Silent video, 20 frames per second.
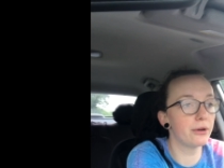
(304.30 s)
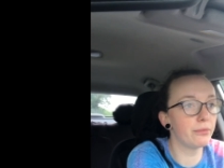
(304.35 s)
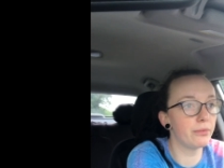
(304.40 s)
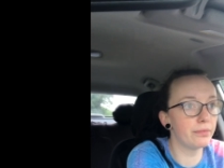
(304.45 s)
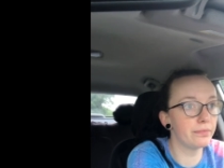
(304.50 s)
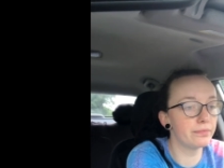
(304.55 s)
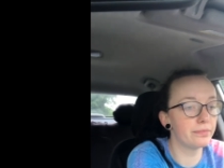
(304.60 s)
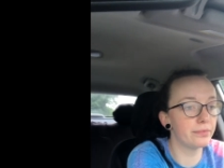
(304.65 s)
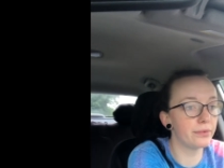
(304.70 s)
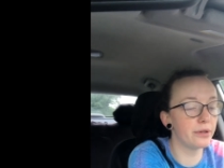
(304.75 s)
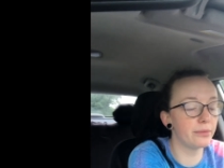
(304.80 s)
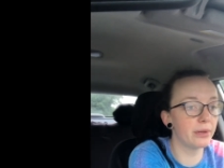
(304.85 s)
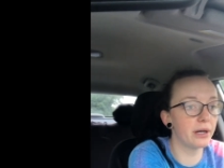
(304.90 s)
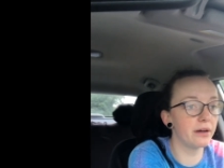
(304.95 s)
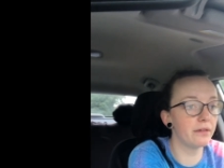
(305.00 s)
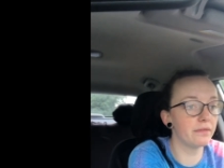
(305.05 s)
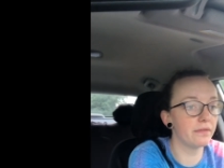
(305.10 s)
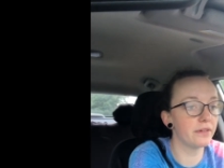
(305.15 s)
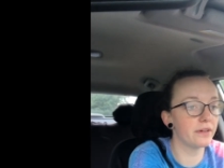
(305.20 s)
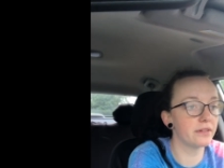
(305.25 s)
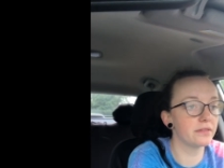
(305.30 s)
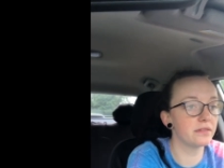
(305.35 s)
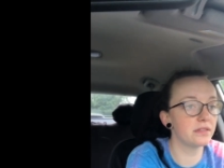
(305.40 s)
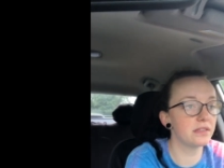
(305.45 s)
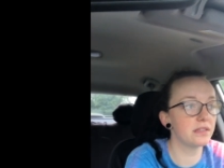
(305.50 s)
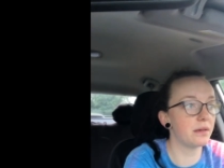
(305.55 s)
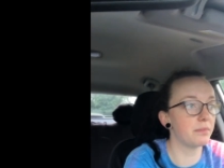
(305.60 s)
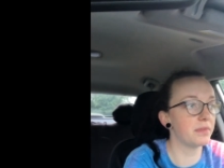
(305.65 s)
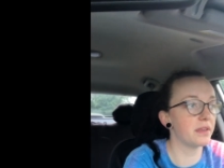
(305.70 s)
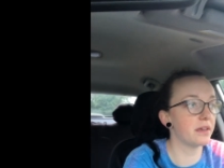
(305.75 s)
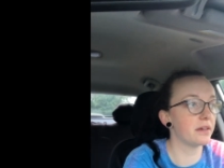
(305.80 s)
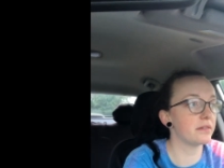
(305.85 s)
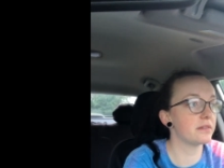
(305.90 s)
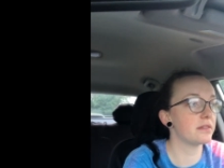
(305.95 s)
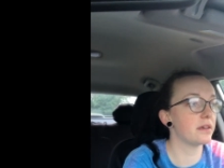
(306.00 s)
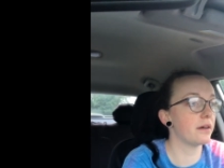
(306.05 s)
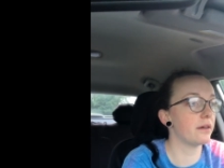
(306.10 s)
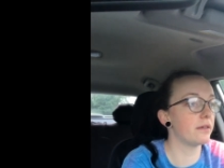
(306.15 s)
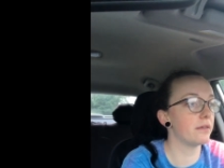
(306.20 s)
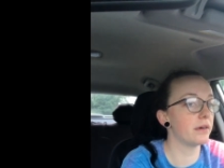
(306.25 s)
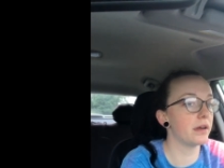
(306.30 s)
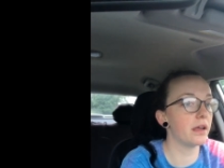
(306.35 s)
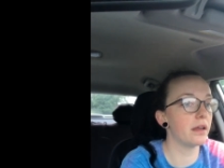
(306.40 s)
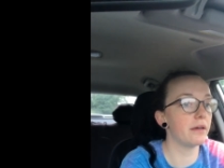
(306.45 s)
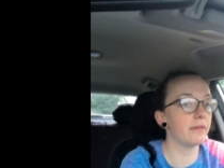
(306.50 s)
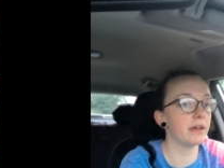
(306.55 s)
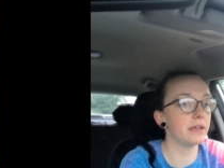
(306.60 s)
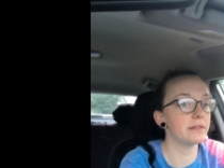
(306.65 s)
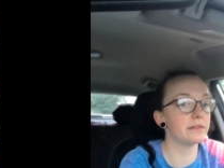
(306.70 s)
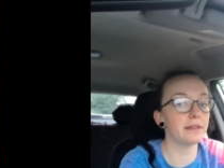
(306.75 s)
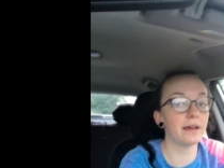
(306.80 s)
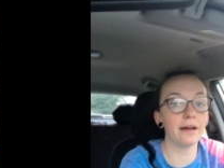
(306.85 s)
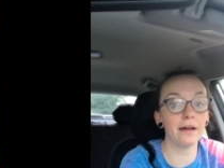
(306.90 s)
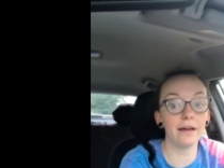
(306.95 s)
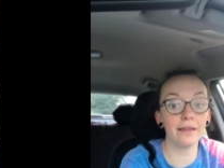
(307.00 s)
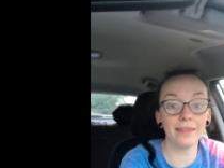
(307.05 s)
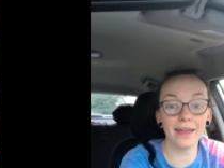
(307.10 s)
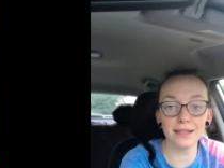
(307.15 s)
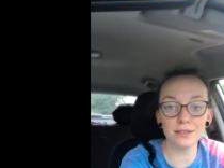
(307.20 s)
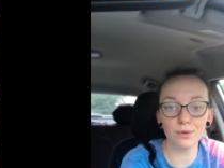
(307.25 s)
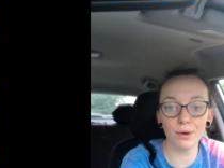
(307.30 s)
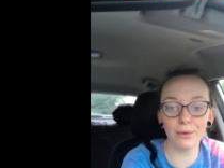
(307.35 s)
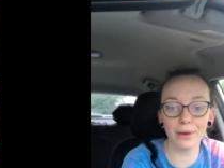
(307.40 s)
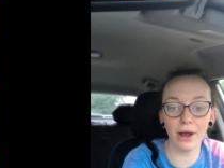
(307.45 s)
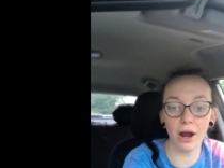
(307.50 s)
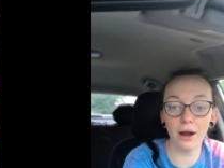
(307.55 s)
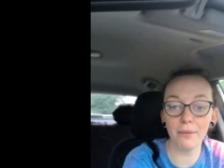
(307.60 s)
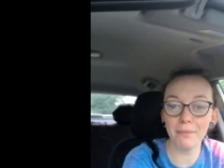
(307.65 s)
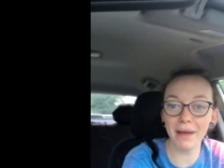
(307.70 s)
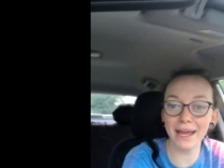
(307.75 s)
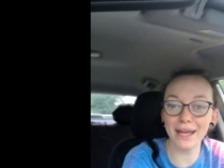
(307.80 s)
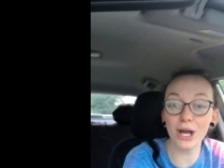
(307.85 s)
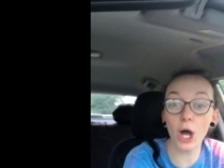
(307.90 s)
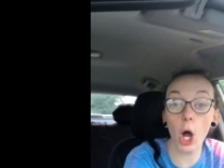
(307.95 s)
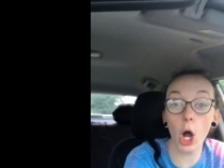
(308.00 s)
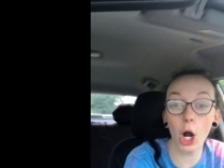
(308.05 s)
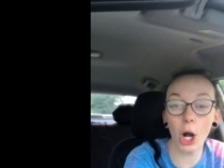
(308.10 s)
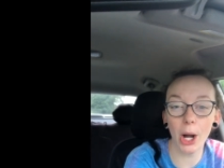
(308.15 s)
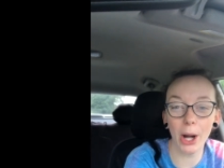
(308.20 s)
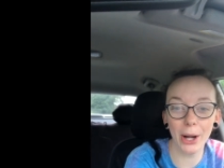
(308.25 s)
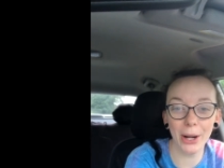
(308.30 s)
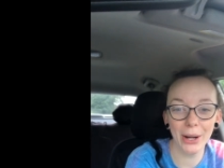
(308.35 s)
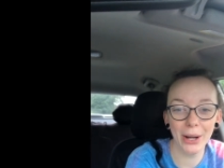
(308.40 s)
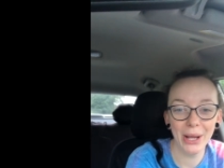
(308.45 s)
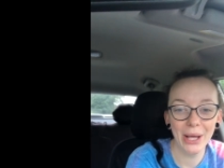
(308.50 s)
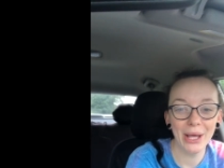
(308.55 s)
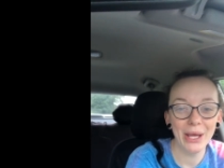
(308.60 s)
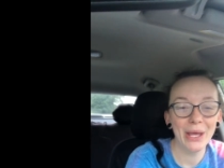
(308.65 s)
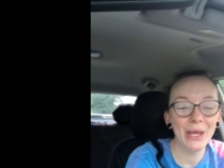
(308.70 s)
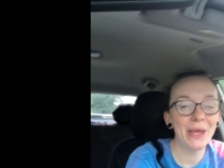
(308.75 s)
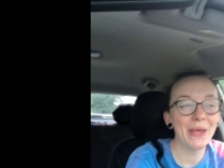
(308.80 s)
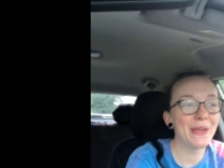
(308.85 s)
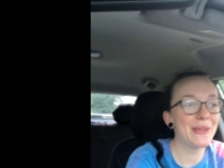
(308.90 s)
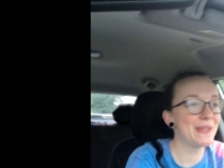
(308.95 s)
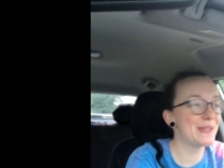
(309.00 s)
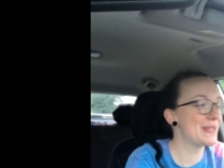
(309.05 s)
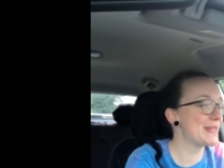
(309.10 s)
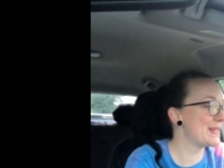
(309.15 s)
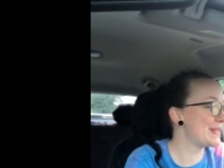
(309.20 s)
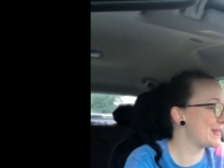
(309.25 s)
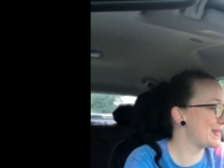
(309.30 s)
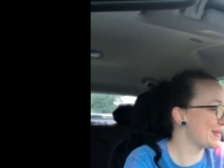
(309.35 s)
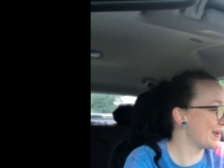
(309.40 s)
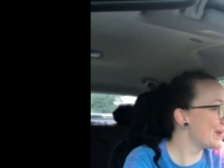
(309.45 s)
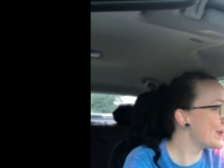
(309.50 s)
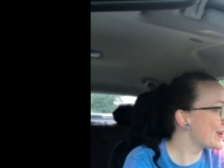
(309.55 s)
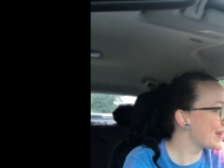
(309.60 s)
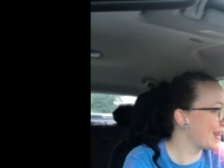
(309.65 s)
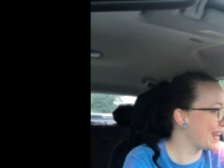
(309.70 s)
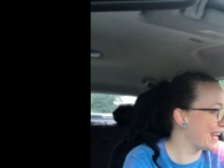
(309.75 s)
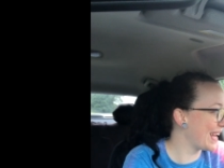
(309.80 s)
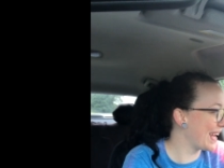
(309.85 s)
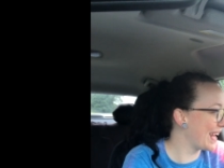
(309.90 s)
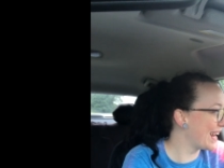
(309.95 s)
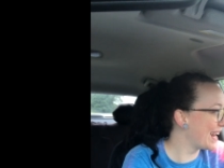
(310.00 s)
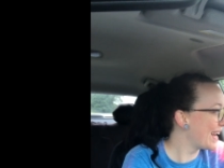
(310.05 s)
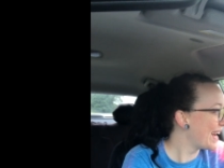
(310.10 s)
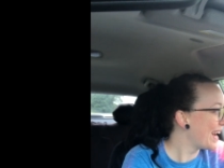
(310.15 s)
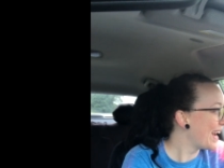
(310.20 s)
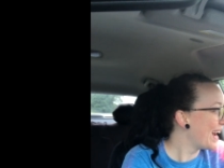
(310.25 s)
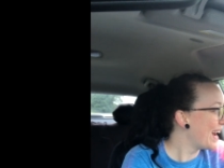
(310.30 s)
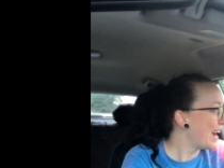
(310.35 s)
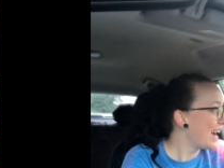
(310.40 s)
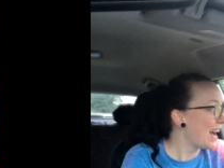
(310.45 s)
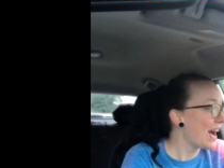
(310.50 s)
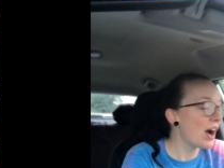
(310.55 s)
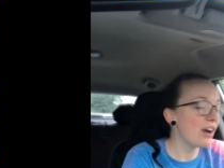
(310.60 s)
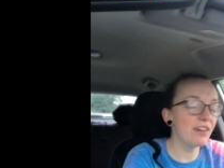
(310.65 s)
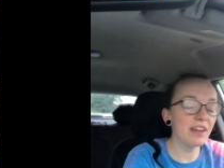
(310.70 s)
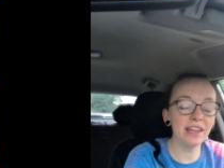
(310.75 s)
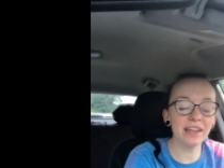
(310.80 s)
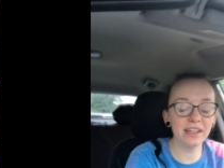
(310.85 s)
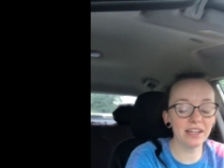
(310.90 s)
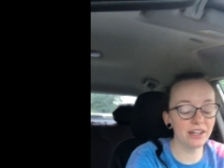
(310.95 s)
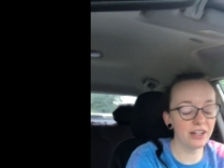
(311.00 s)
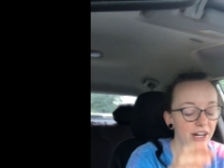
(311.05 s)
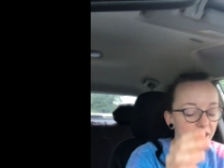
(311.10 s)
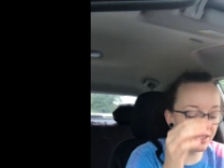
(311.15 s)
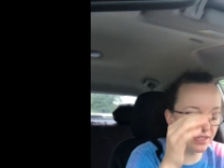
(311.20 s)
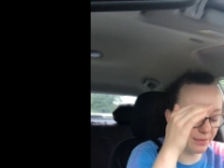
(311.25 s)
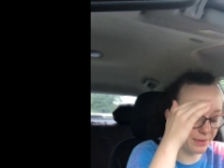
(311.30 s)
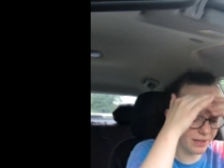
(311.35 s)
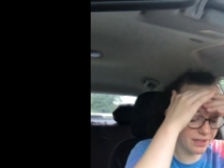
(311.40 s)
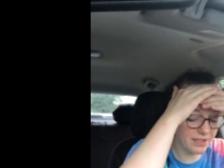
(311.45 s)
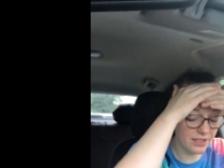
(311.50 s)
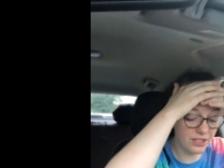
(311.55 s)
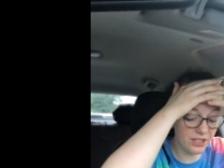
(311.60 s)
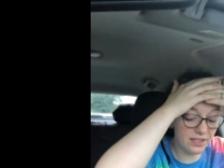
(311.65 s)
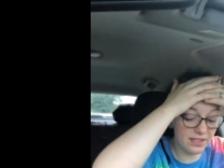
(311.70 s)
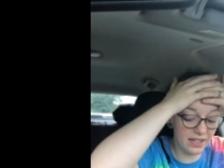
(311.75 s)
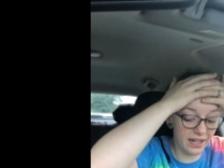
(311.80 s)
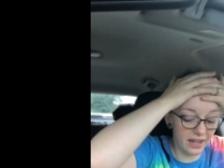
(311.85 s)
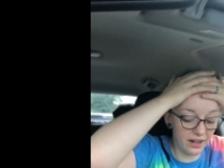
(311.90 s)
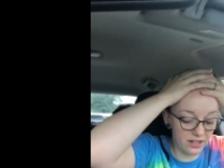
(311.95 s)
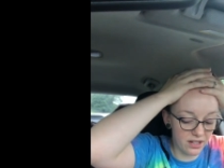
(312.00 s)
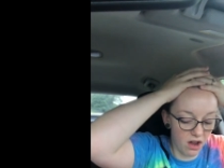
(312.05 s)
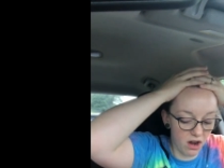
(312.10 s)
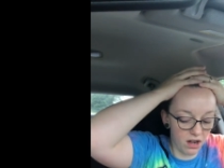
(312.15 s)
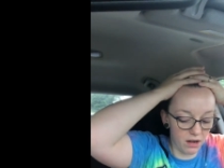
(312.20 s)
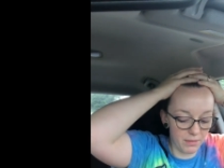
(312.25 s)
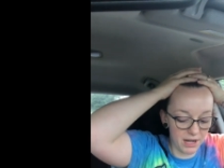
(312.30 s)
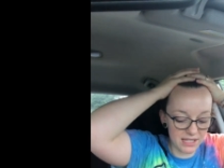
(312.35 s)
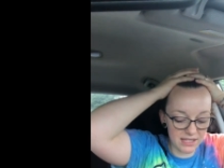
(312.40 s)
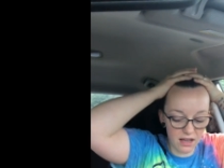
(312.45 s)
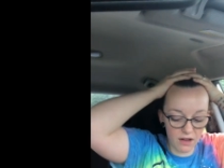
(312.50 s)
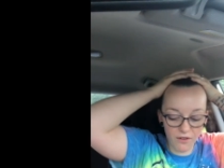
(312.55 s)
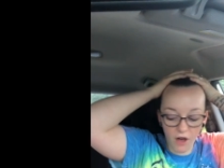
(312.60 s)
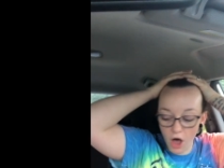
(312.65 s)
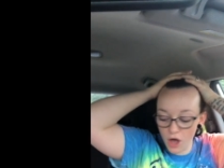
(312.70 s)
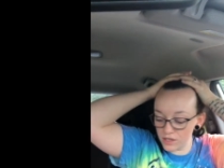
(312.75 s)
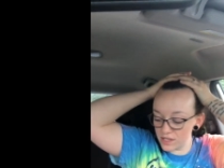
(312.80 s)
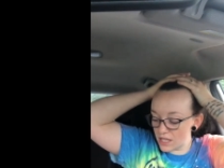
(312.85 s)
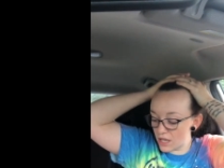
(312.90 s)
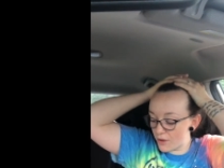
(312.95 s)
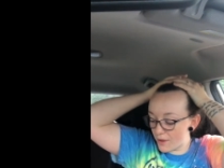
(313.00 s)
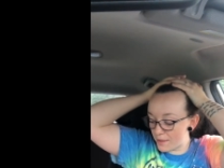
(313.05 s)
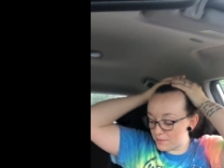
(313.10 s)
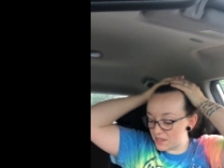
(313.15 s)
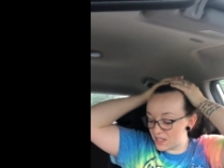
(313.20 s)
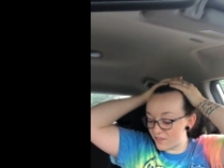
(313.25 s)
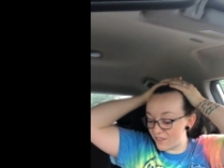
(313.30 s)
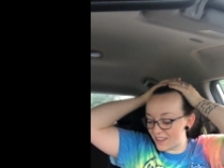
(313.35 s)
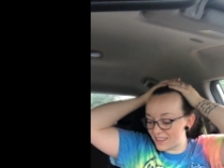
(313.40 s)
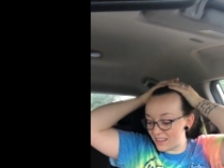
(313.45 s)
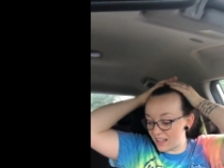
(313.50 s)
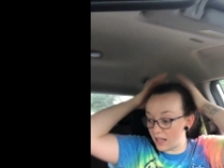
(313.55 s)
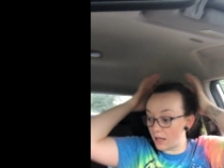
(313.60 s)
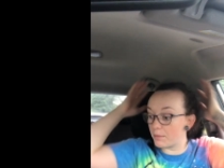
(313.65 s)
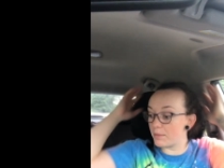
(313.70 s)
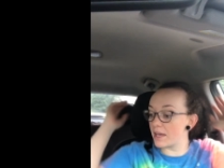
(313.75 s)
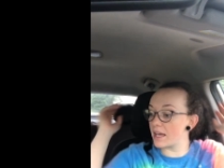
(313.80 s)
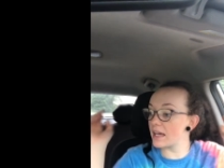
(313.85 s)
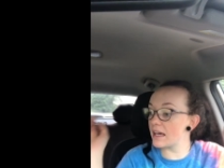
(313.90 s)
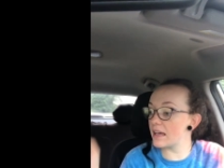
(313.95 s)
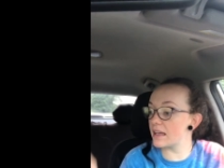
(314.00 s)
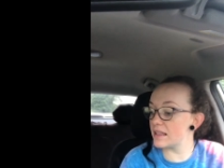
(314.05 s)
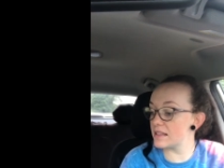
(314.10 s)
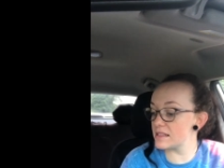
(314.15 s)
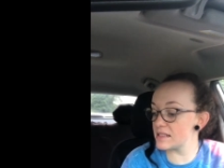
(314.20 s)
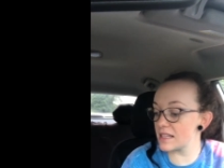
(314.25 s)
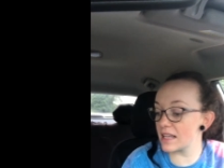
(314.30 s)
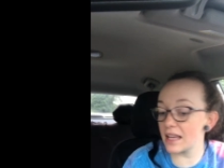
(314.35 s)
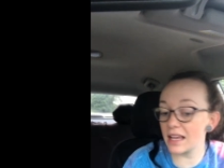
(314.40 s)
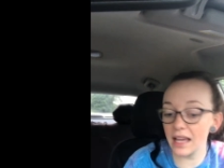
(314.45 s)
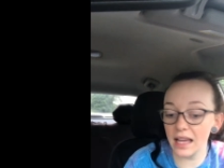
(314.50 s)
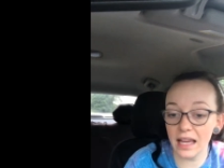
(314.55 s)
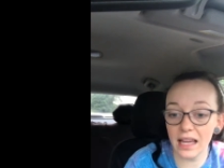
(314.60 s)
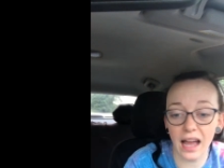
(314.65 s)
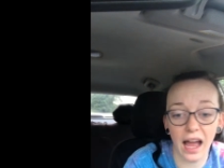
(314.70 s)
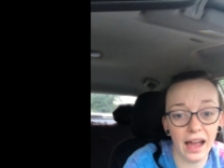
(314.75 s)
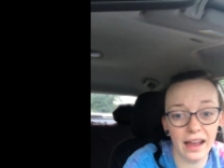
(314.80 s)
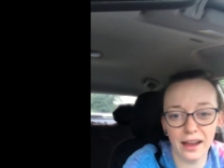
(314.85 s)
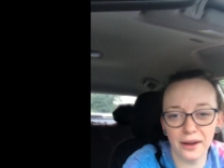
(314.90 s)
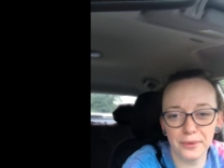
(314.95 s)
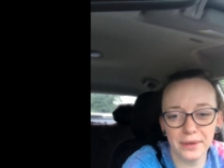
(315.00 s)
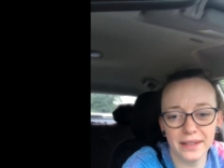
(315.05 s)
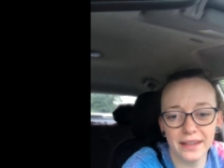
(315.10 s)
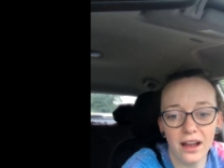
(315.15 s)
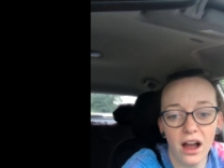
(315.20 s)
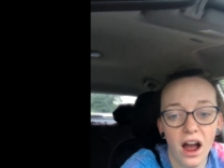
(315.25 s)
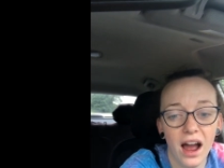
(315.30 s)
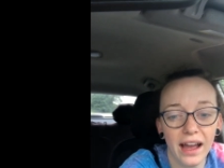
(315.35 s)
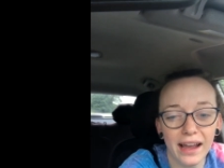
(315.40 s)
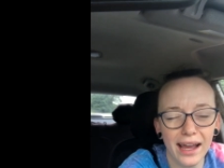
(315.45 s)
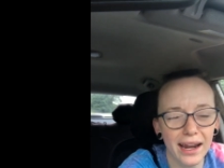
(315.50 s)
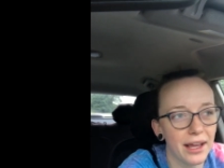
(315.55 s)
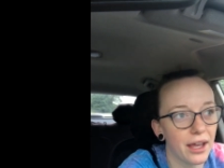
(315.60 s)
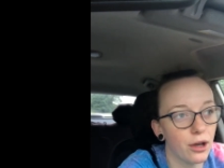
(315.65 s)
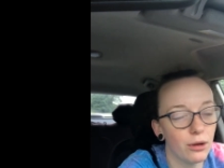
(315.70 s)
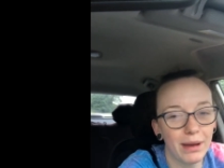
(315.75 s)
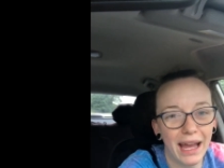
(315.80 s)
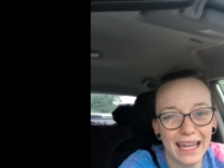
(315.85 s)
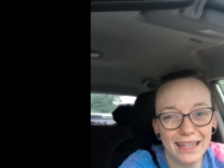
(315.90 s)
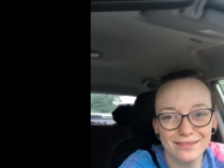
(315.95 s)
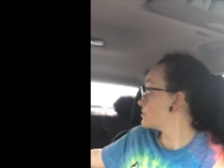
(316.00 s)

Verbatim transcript: to Walmart for something. So anyways, uh, that's where we are. My car is so clean. I feel like a crazy person just sitting here talking to myself. Also, I'm sweating because I got really hot. I gotta go. Bye.